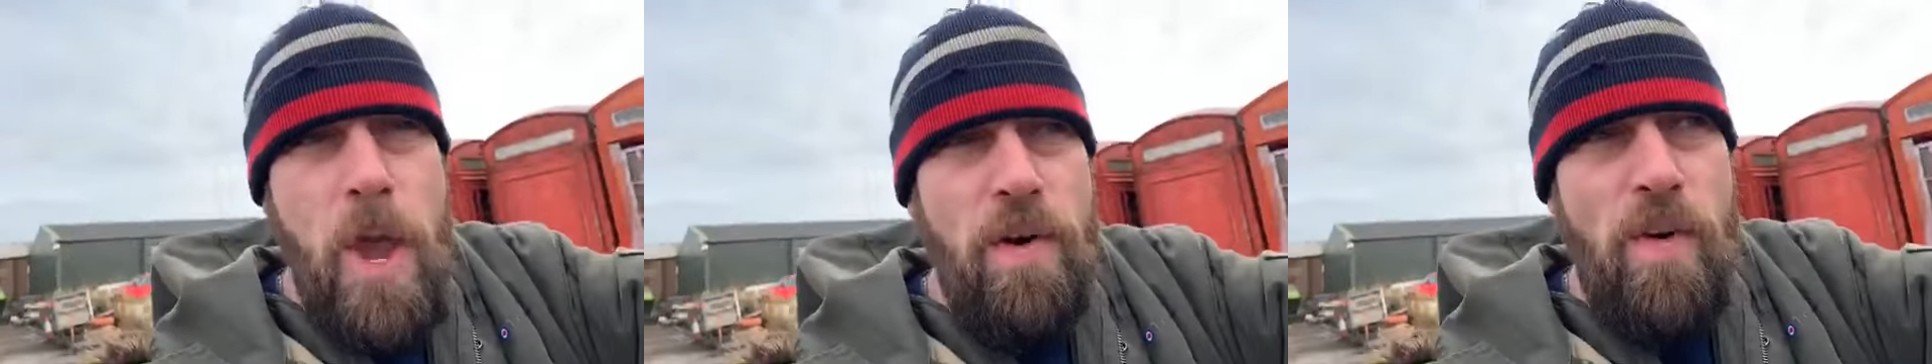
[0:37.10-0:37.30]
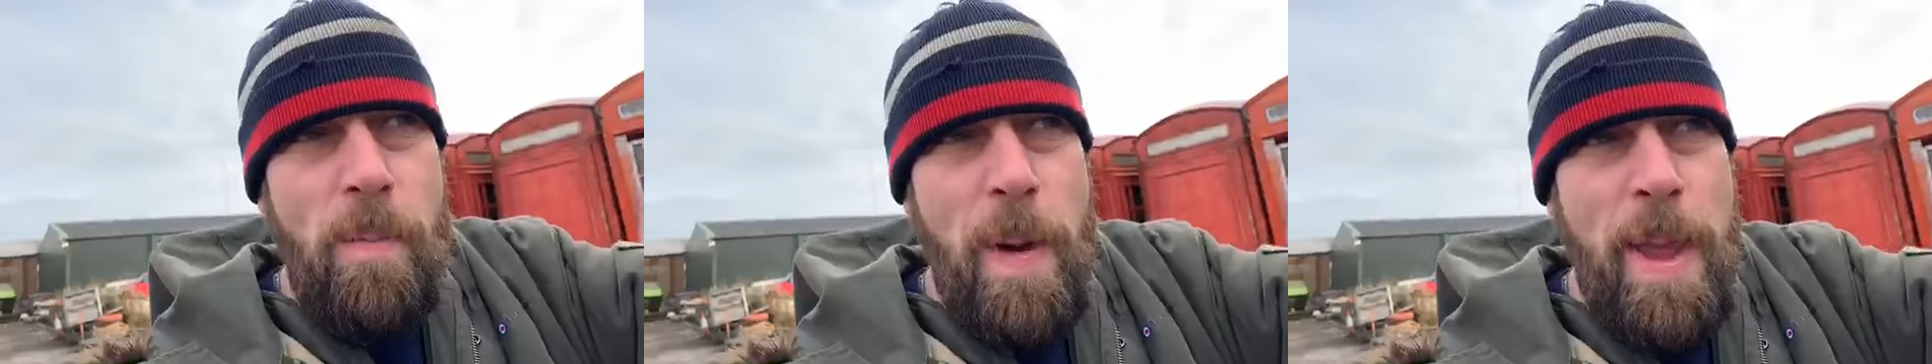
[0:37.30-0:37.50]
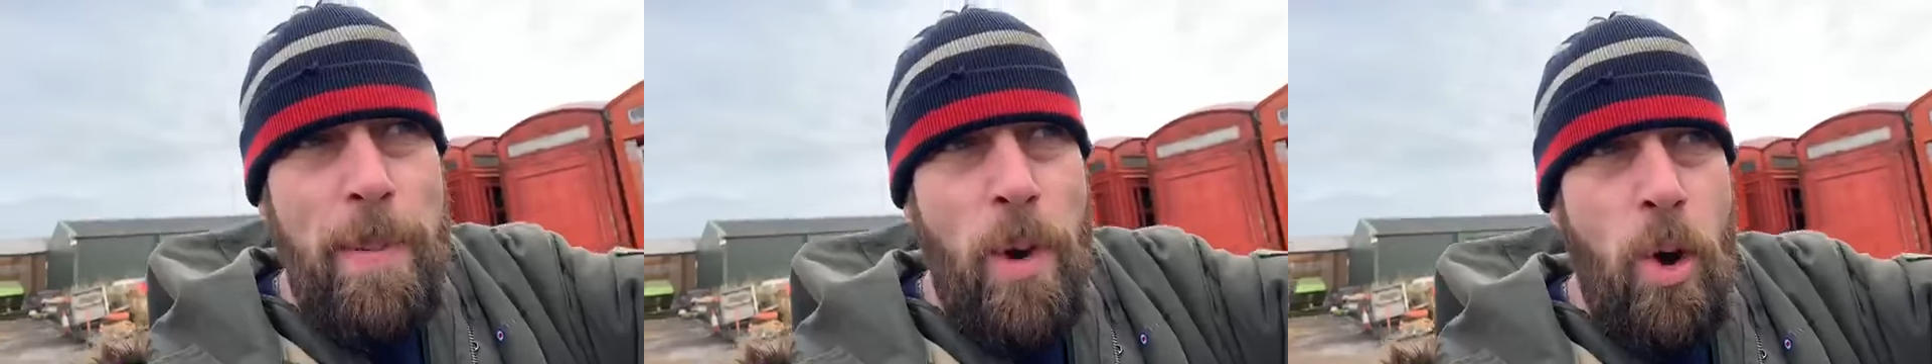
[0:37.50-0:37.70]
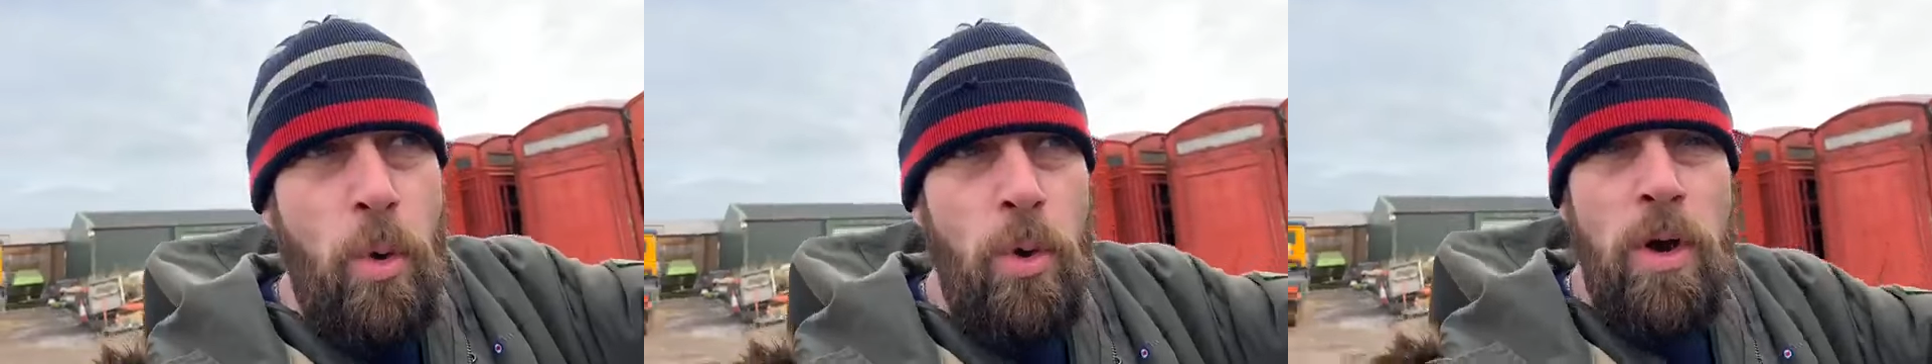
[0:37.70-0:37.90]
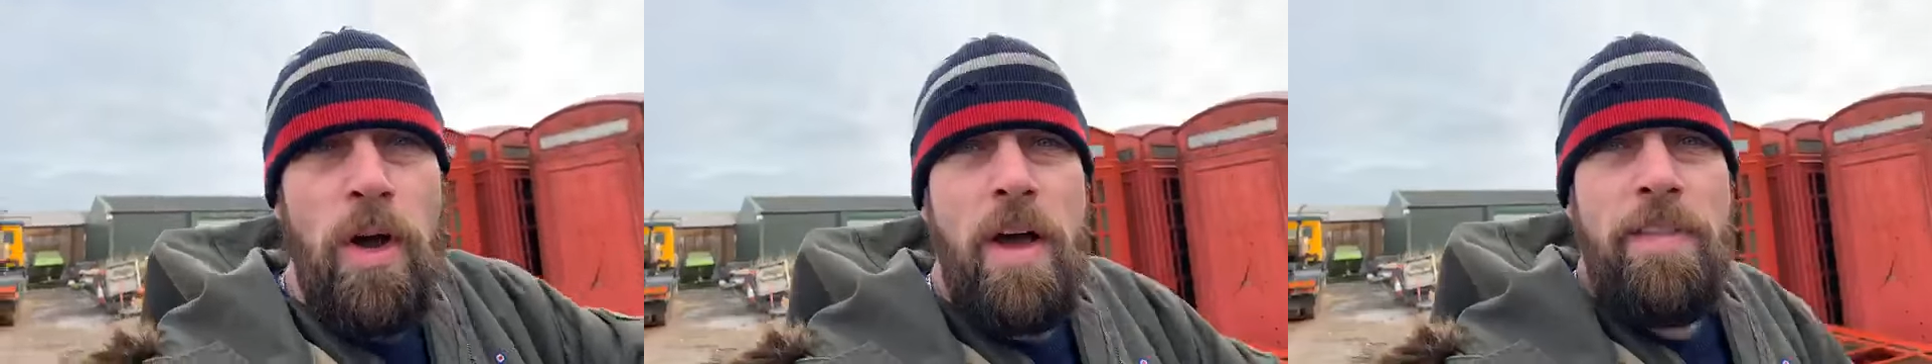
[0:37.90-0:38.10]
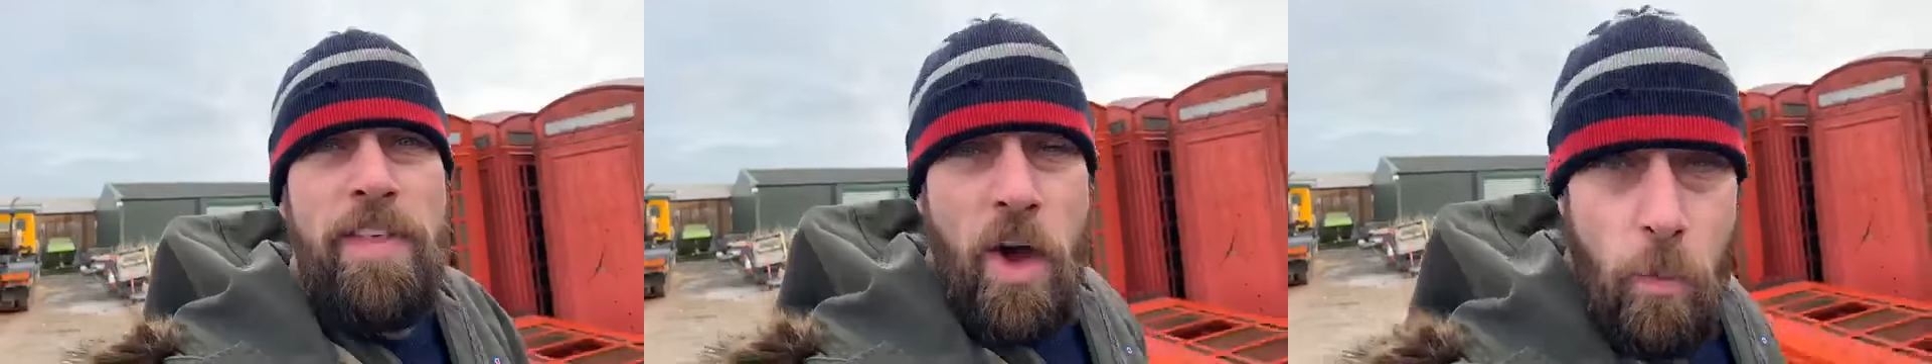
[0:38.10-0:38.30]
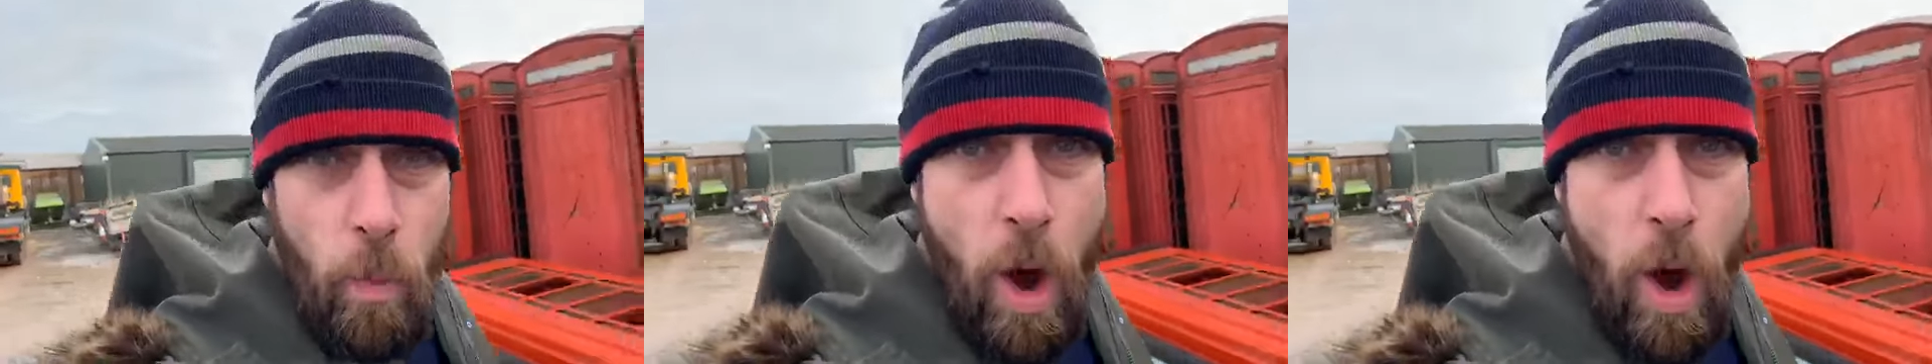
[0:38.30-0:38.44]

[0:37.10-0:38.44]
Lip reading: beautiful people that